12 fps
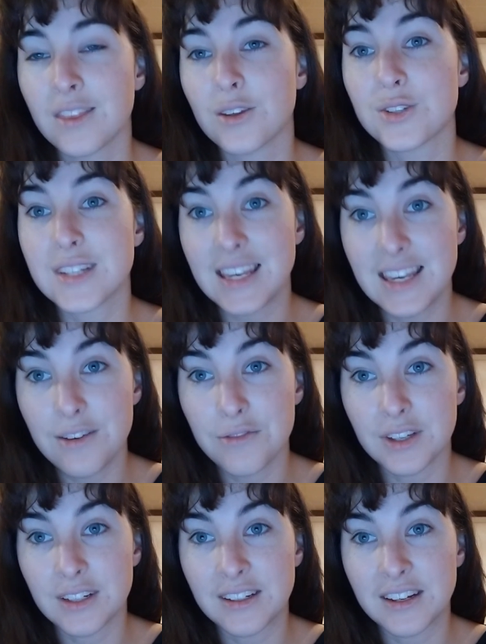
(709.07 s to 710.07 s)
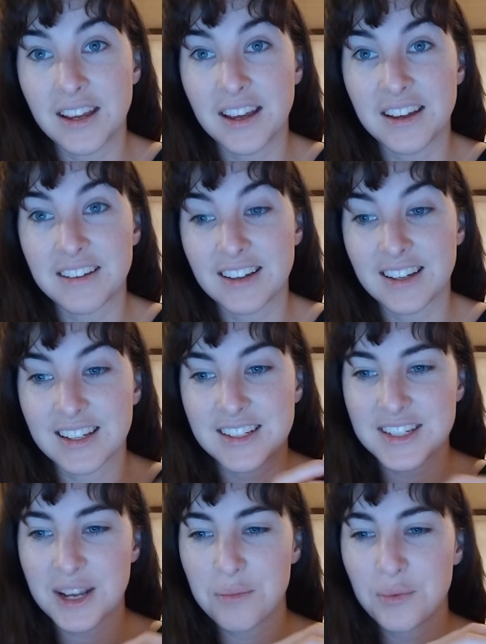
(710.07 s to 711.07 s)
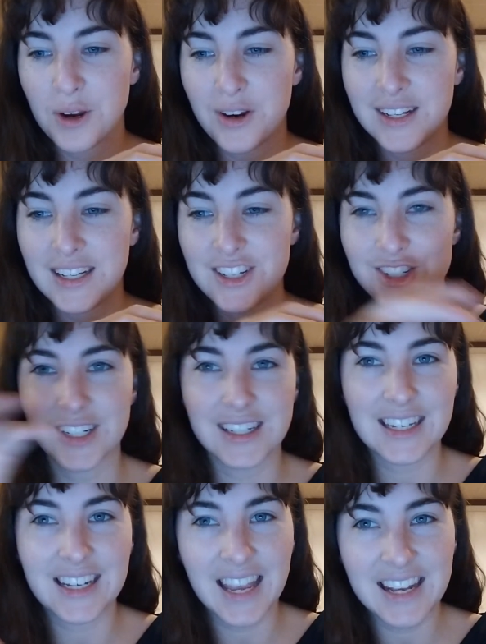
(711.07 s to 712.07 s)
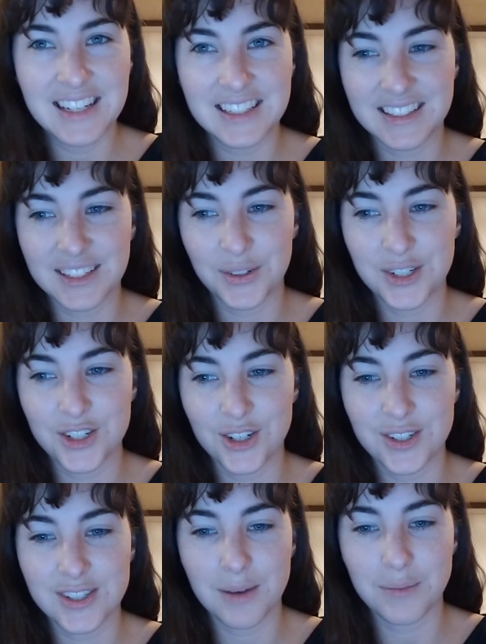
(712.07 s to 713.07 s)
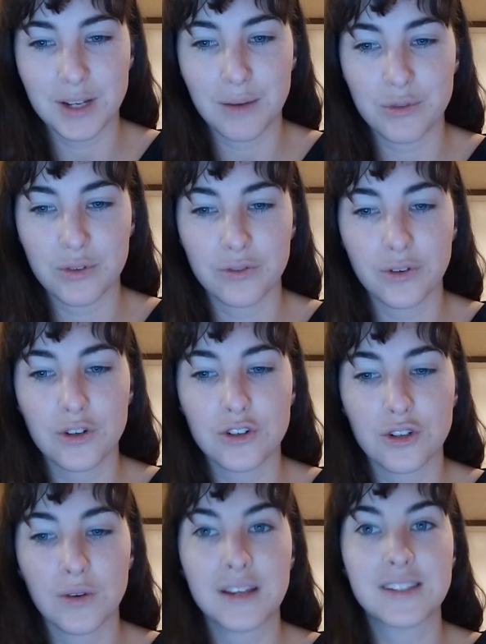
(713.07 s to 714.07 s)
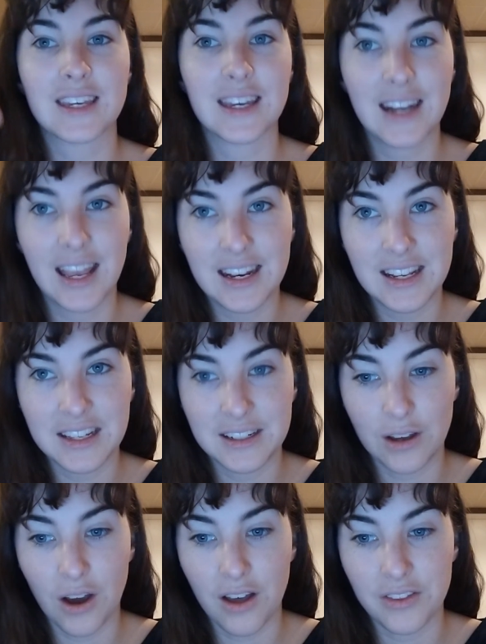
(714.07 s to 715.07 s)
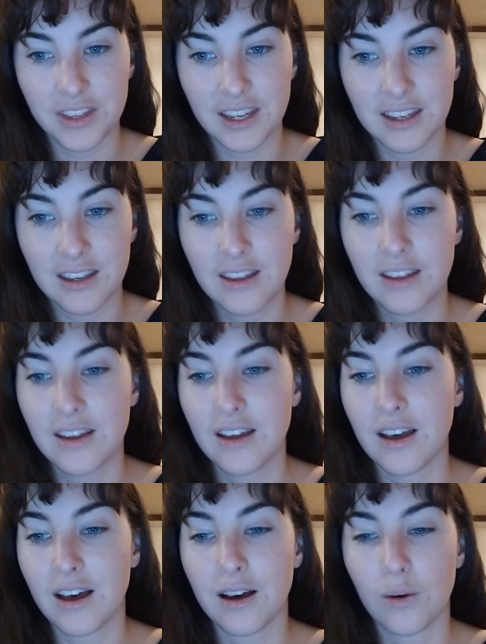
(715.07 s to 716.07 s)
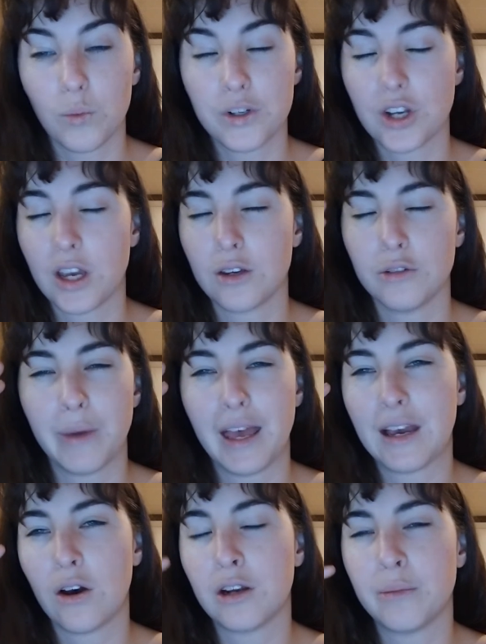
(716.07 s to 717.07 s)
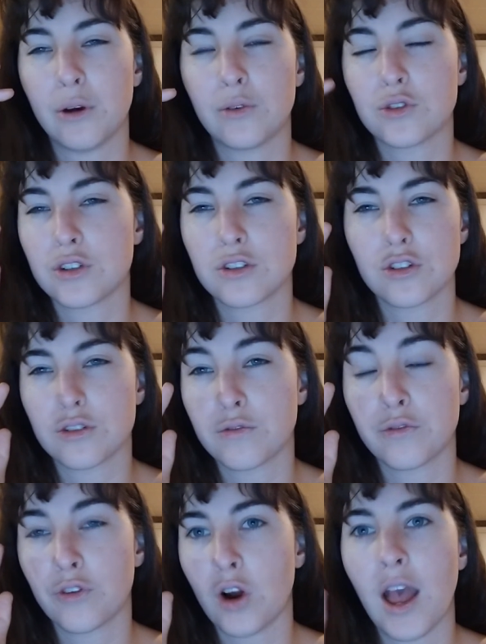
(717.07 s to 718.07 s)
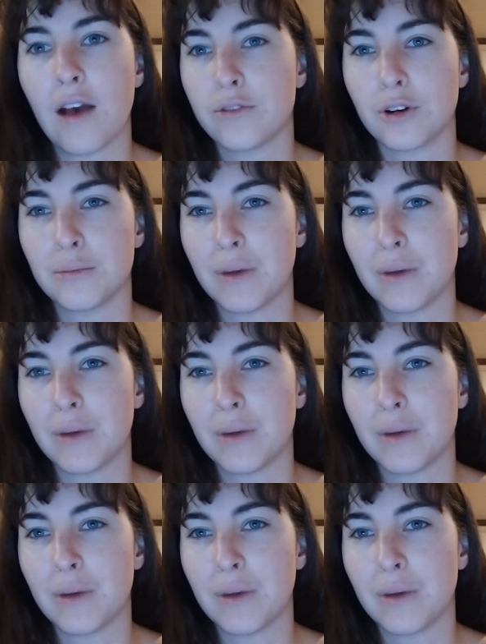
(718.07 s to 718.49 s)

There's even a contemporary niche in Canadian literature, sometimes referred to as Canadian Gothic, which I could bang on about just forever.